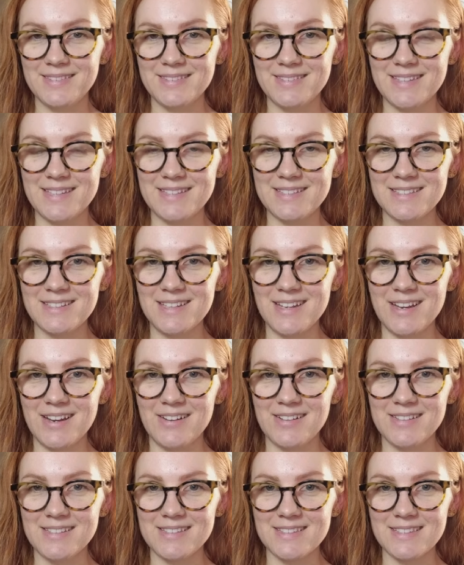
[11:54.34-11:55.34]
this
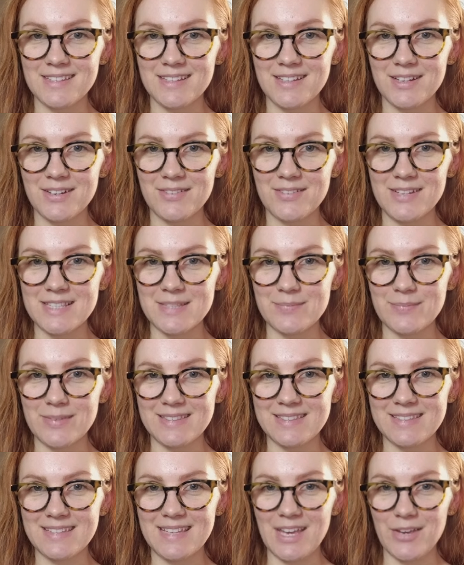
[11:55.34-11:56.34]
year's
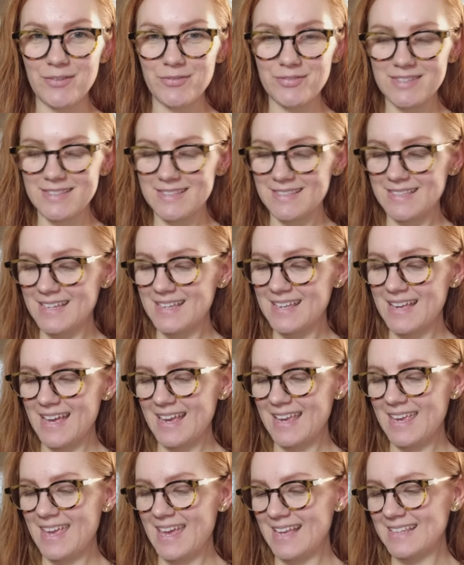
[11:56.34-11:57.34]
Christmas gifts.
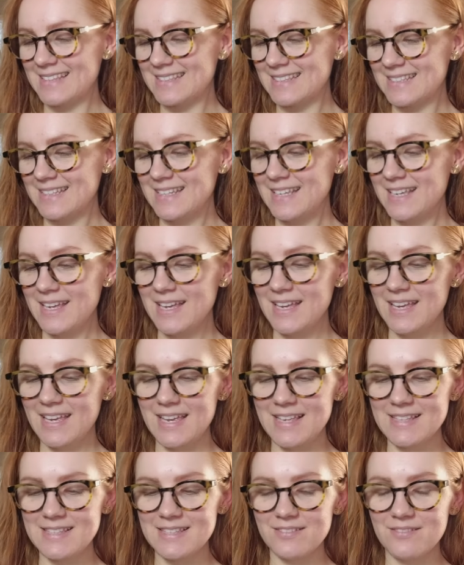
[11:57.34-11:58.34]
I guess
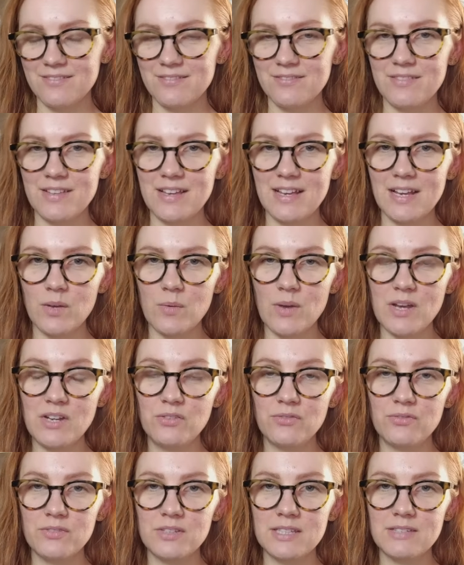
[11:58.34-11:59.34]
it's
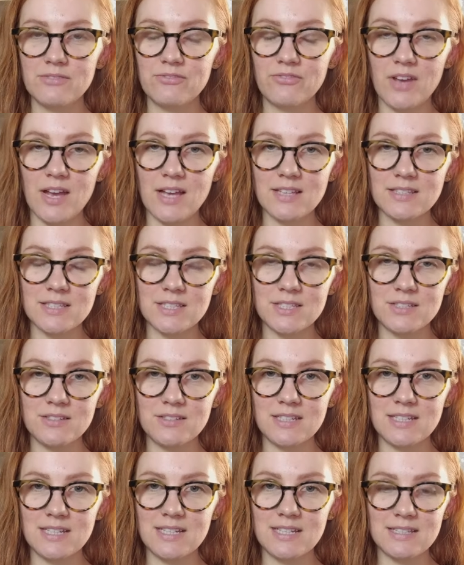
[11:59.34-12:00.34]
quite fast to
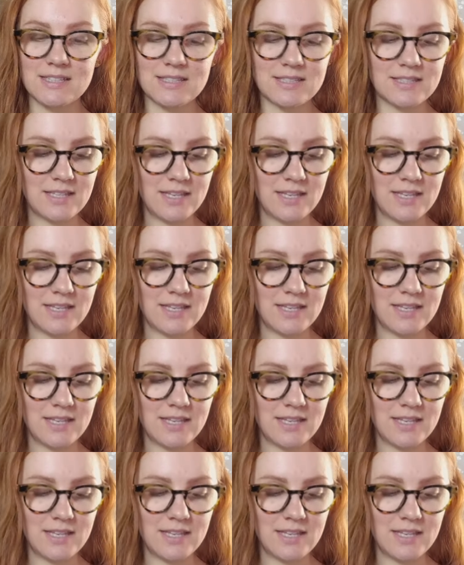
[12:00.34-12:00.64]
knit,